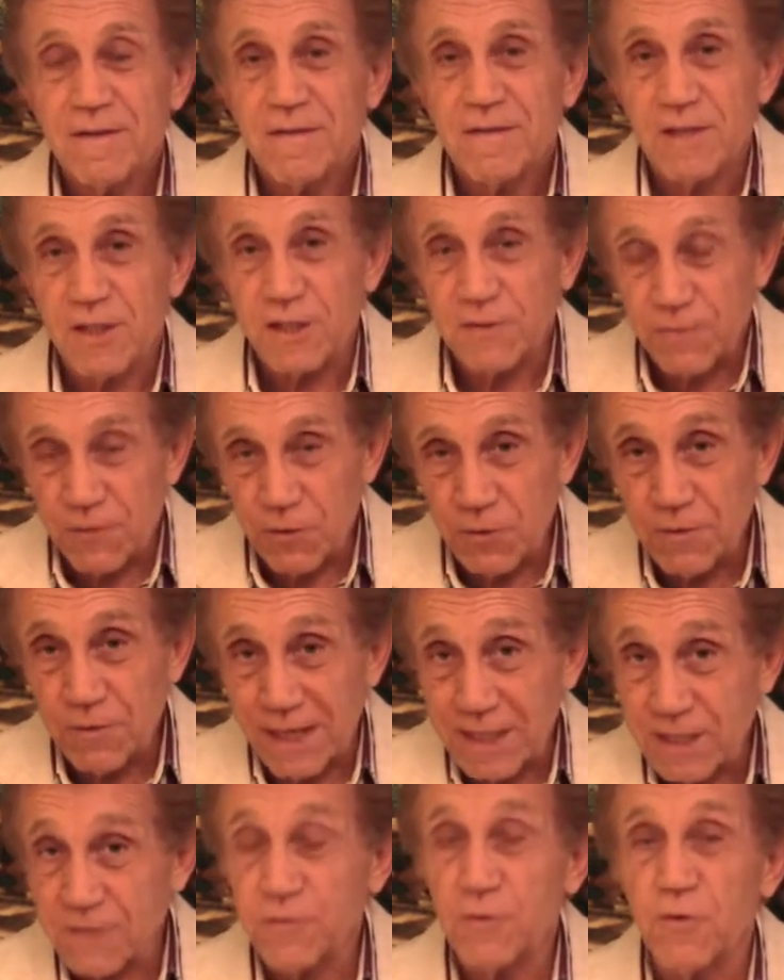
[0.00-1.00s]
These
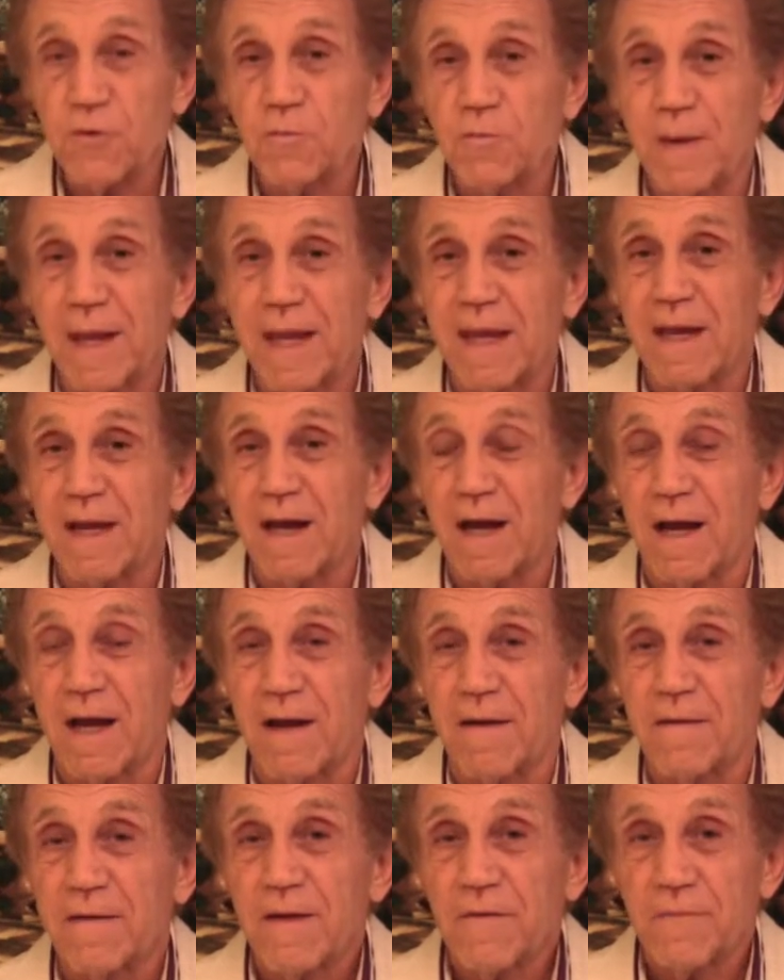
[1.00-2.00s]
next few
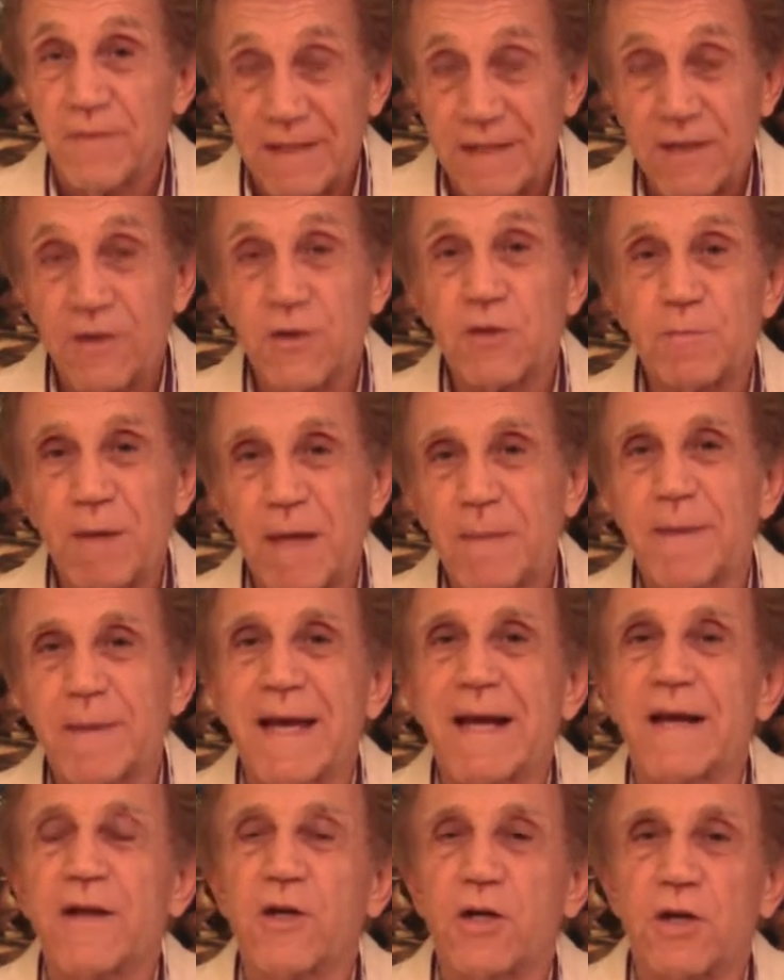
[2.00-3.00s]
videos may
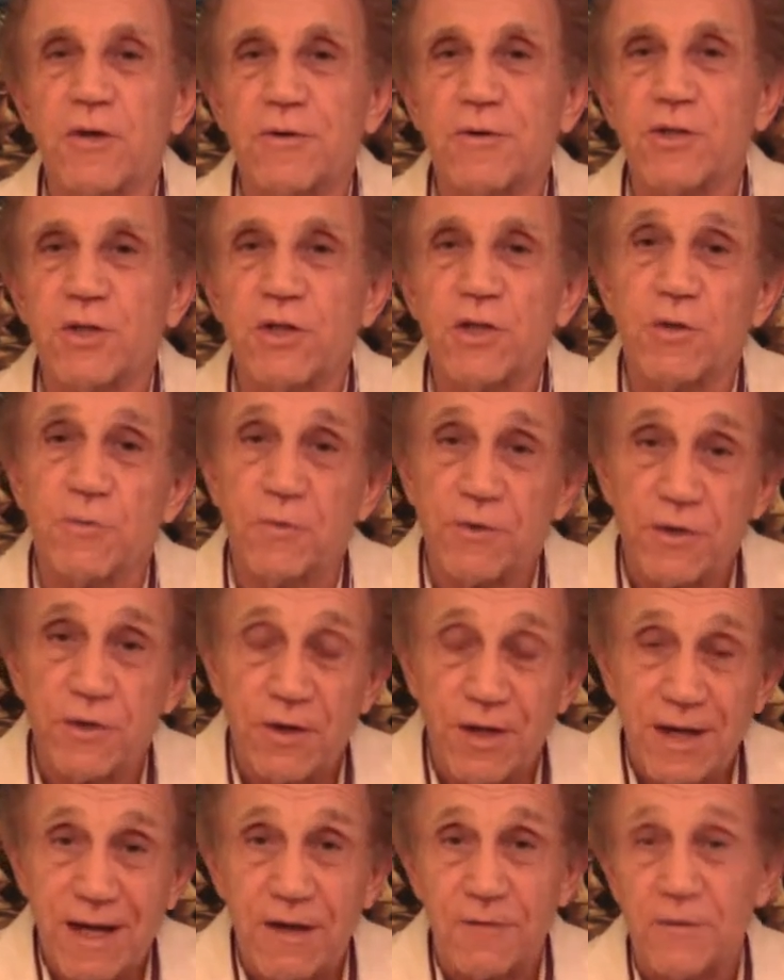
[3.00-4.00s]
be on encouraging you with
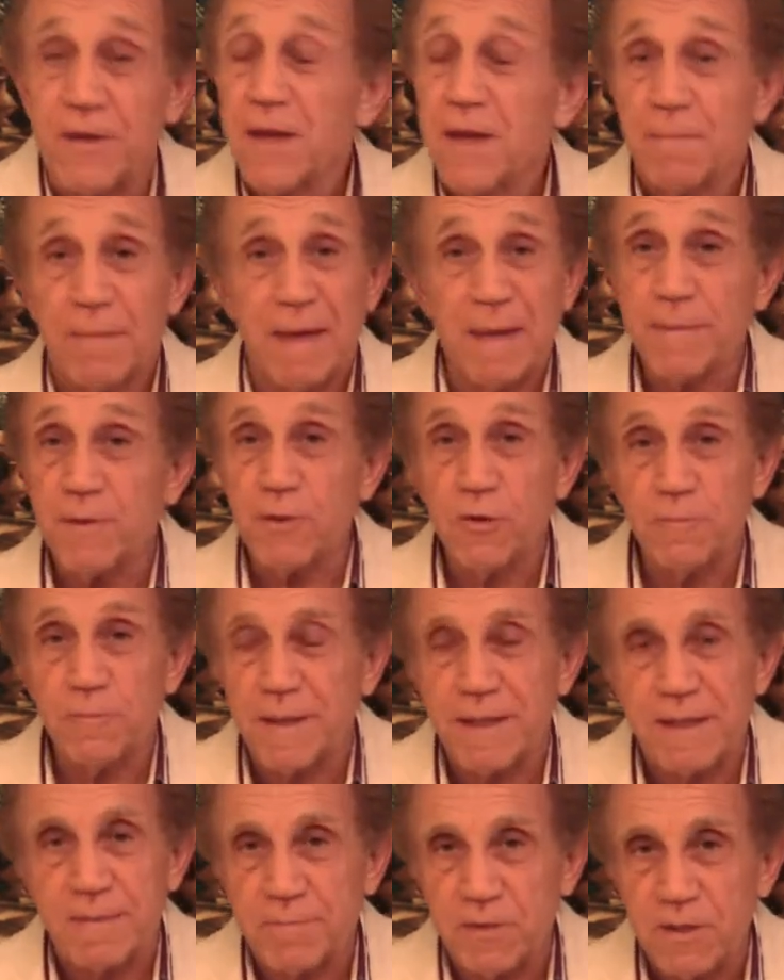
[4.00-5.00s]
your health. Maybe you
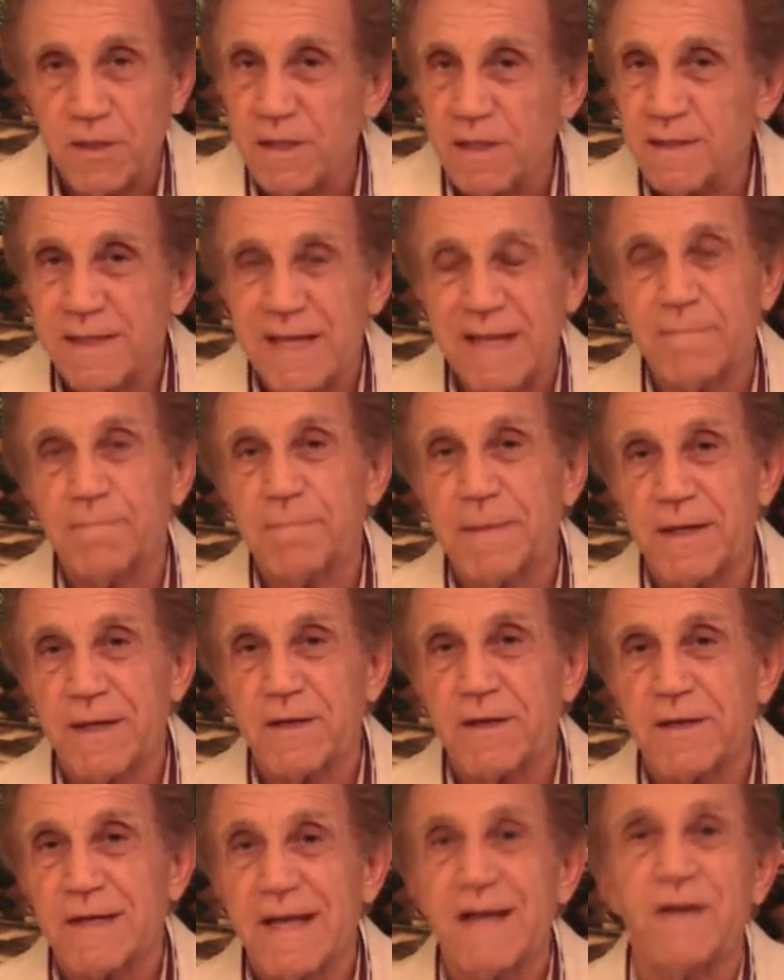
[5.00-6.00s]
need to get in
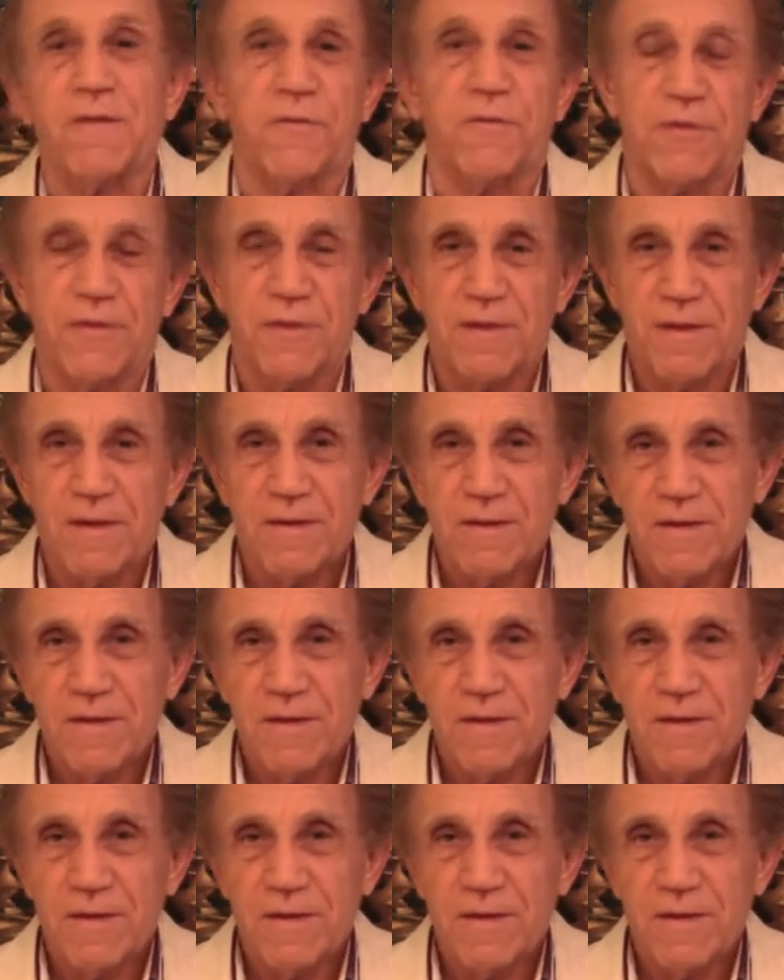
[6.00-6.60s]
better health.